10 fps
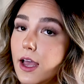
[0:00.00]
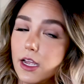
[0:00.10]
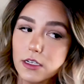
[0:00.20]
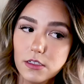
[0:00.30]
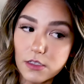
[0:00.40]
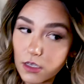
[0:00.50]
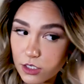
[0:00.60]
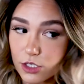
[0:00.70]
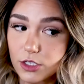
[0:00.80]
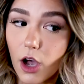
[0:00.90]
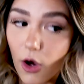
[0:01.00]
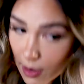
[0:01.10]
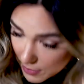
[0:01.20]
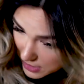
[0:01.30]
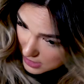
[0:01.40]
ends. So
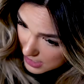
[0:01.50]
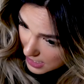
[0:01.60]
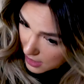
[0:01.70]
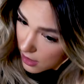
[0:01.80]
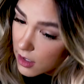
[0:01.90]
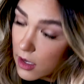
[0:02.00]
I'm going to take